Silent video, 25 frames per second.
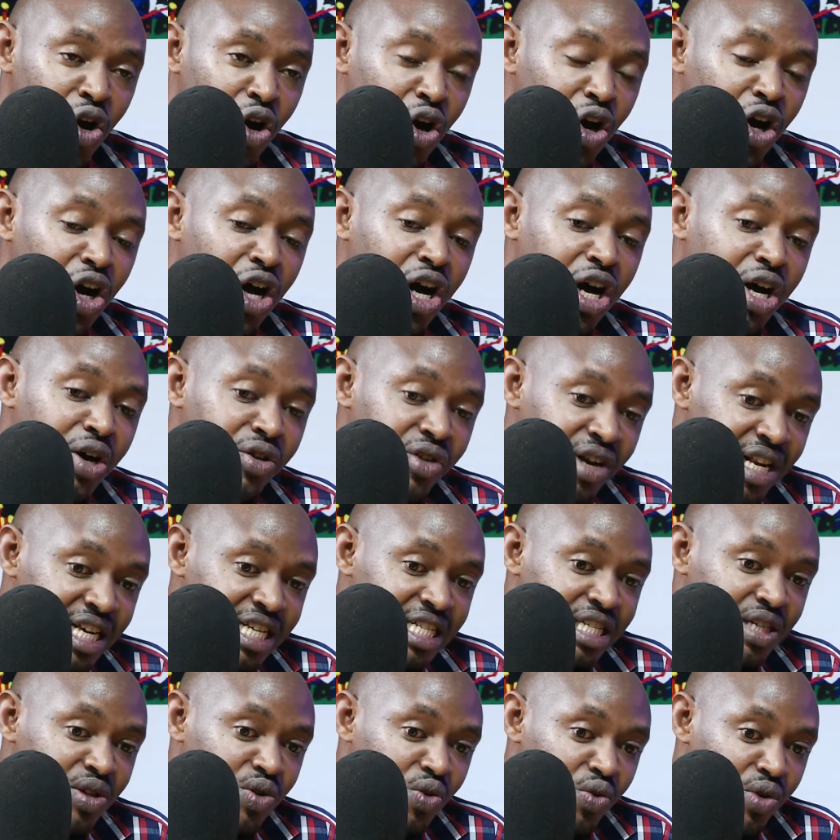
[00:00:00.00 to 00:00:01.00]

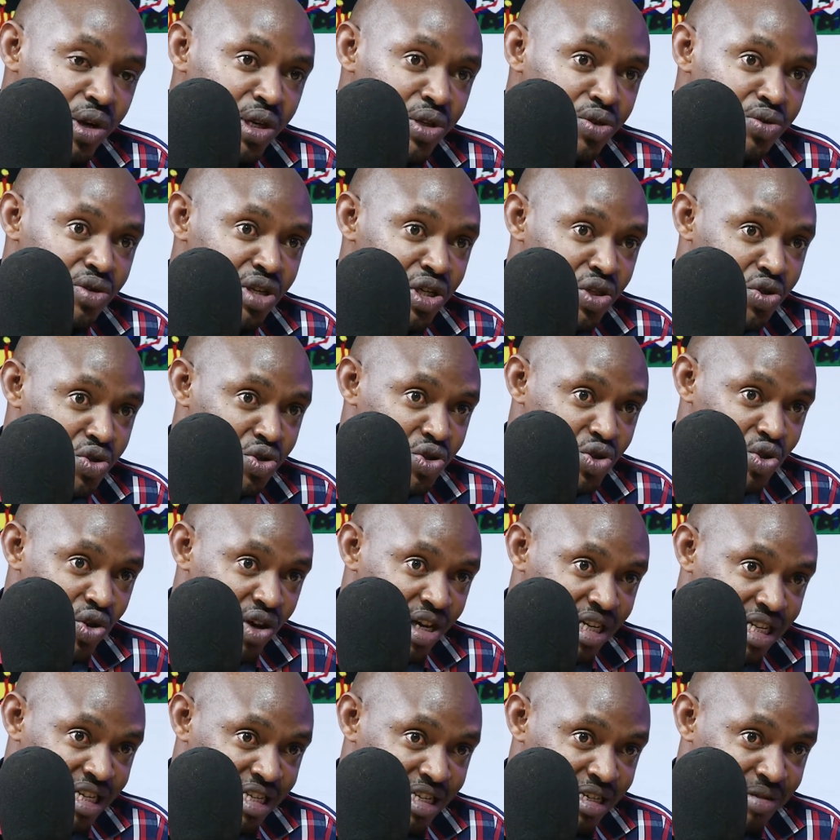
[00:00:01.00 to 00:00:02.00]
relating well to the
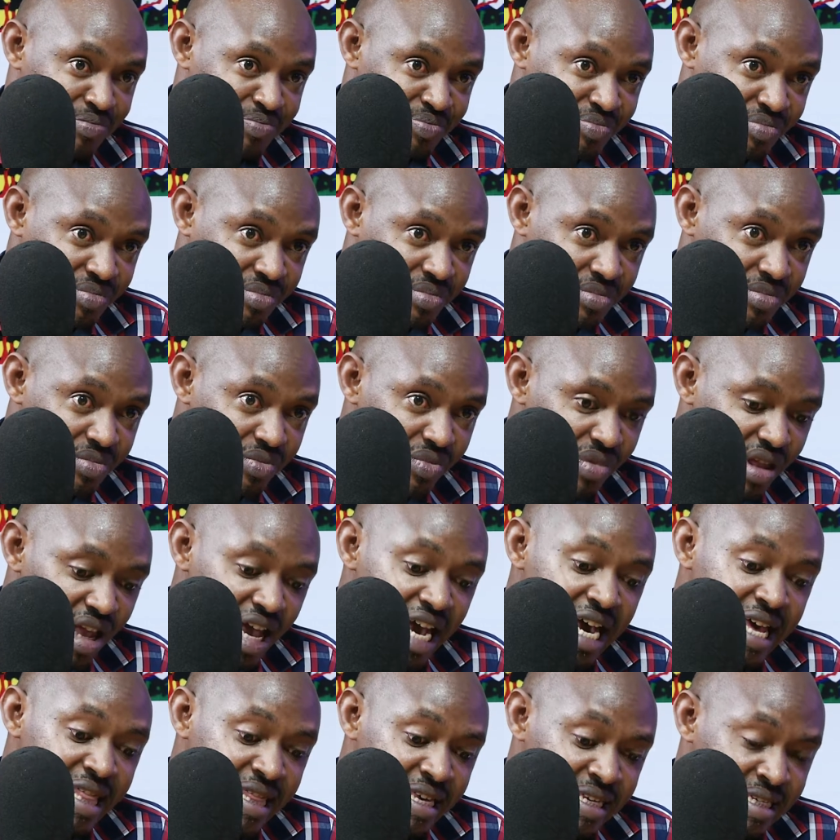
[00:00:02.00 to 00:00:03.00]
society.
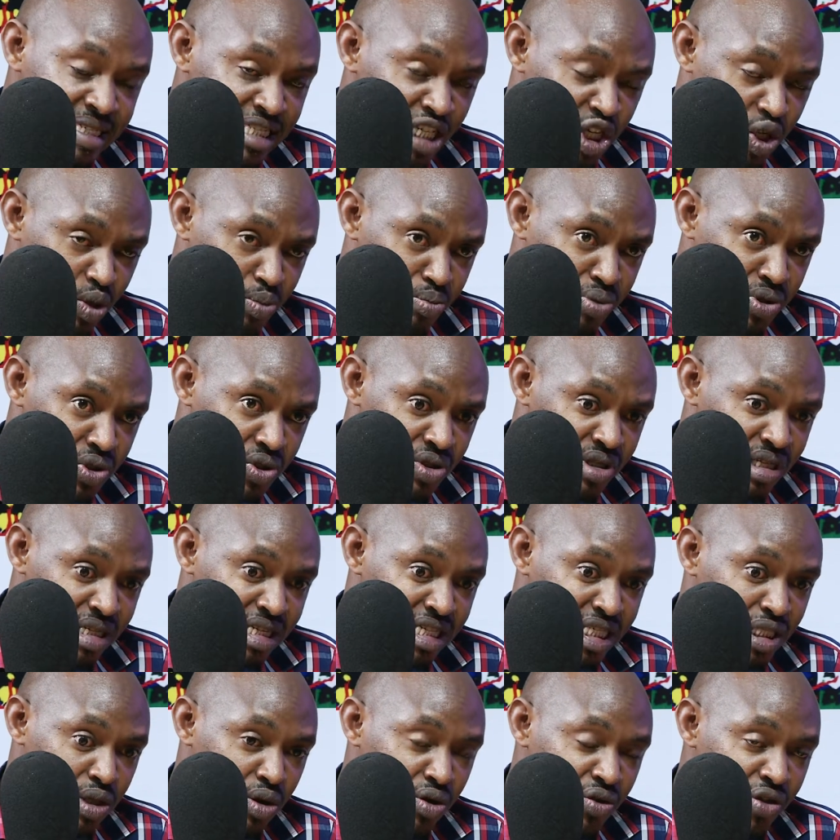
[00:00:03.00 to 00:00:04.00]
This is an opportunity that
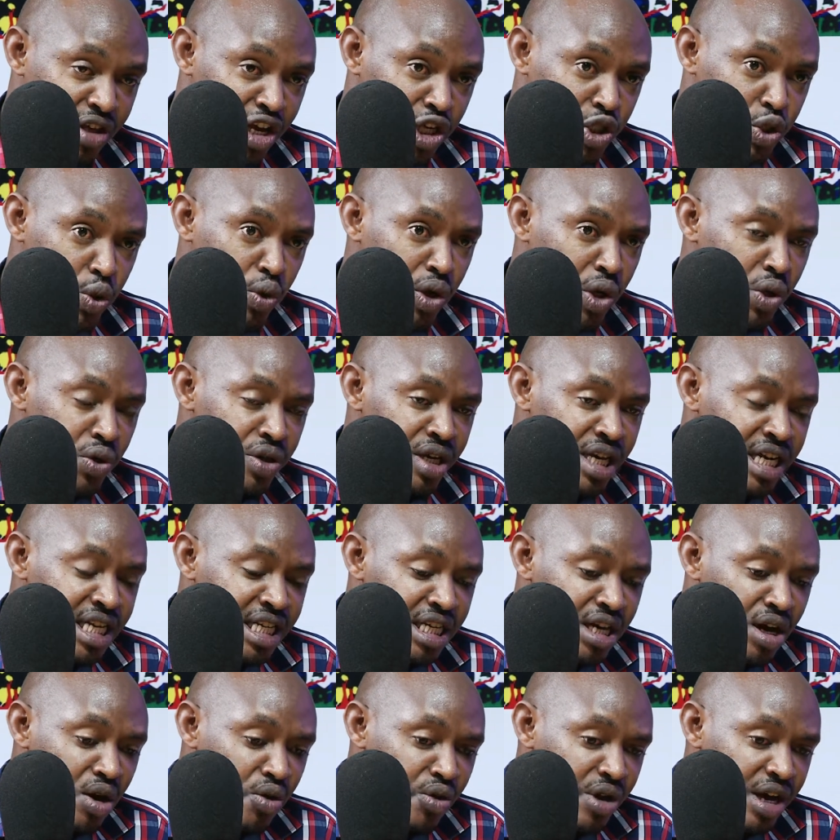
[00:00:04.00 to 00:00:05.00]
is out there. So we're looking at
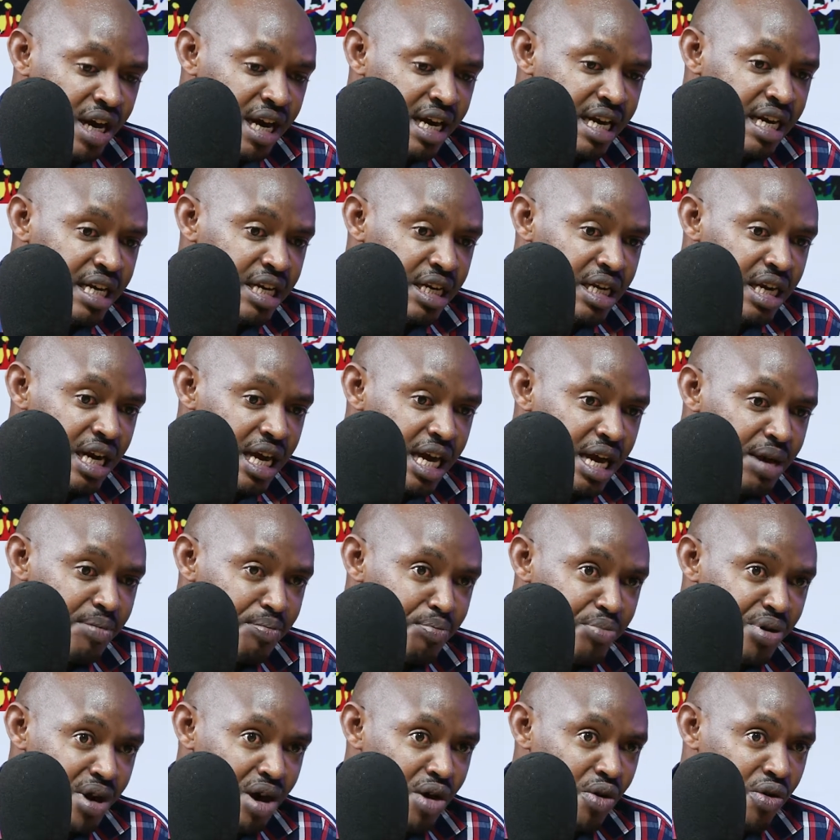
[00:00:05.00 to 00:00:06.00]
how we can
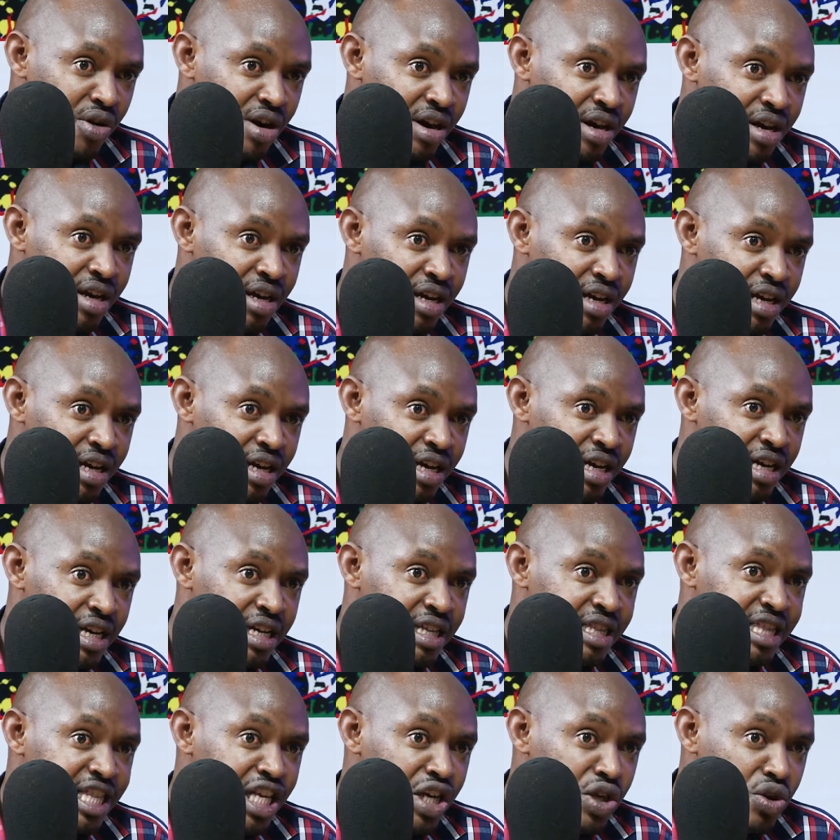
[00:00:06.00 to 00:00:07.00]
empower
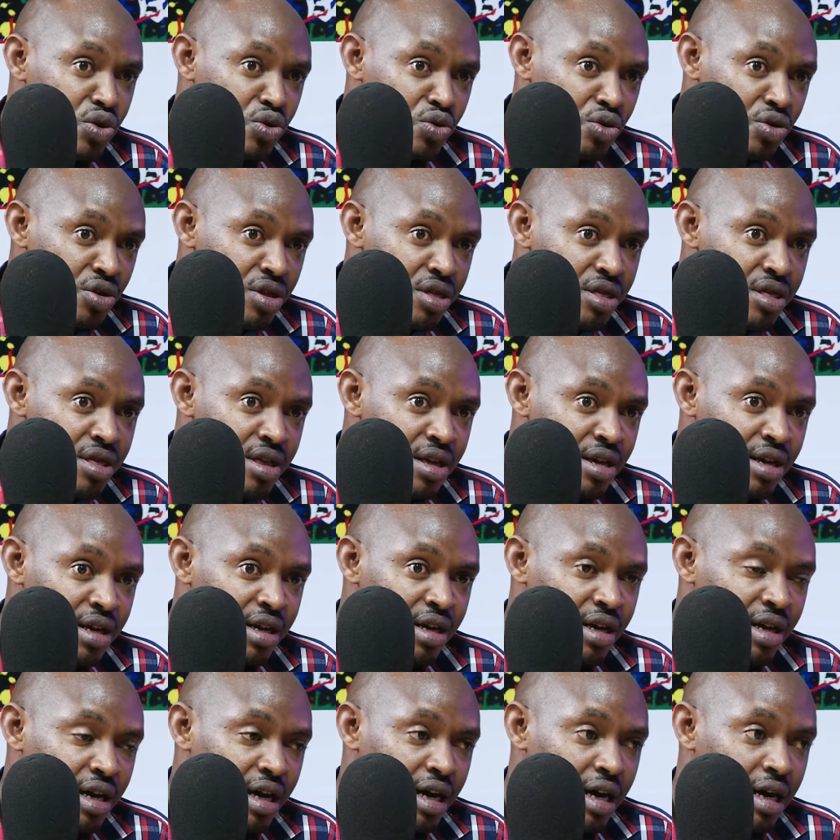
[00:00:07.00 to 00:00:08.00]
the youth,
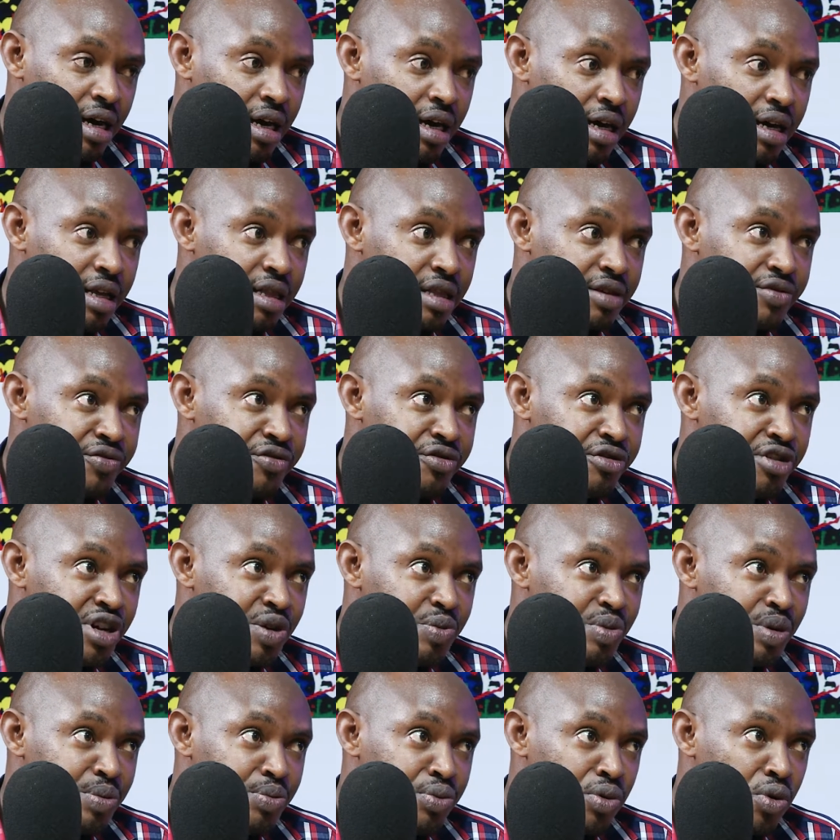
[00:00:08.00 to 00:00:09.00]
the very
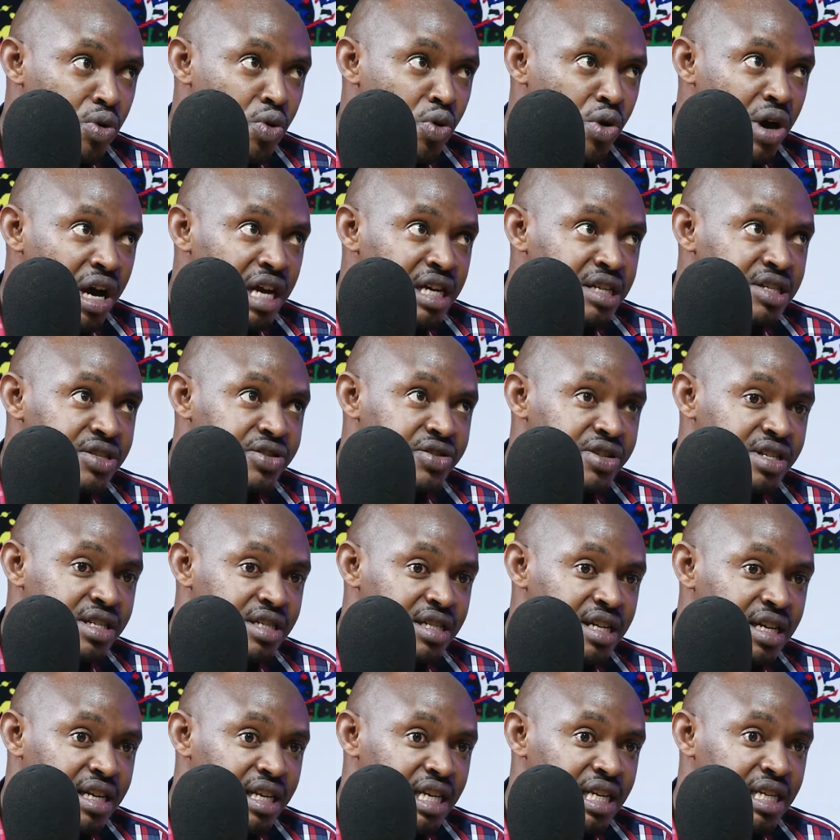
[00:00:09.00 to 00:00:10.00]
people who are
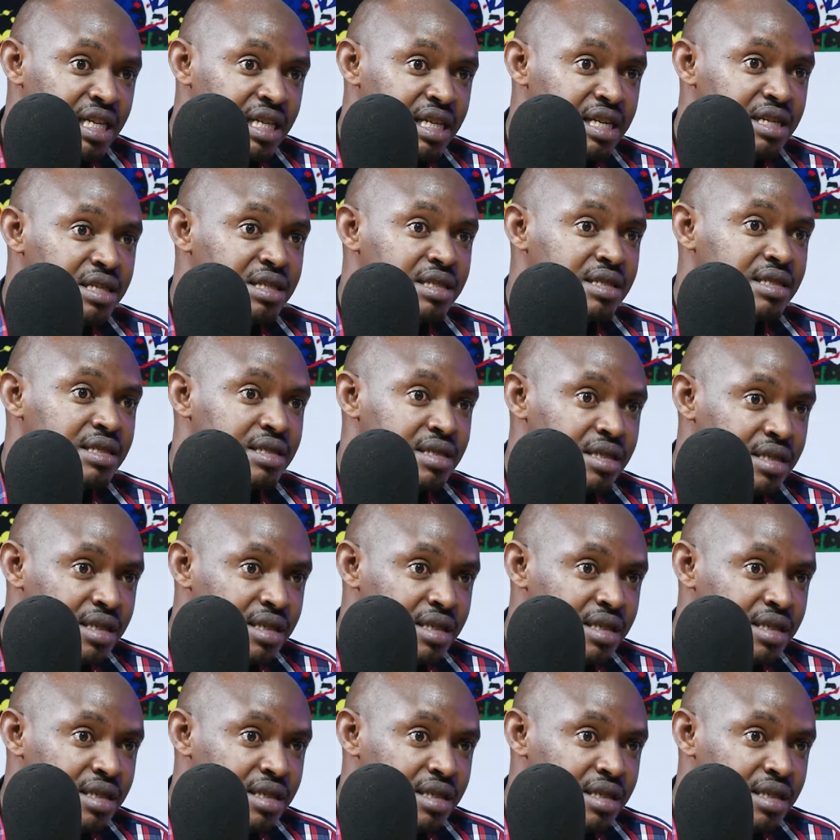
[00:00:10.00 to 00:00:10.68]
interested in this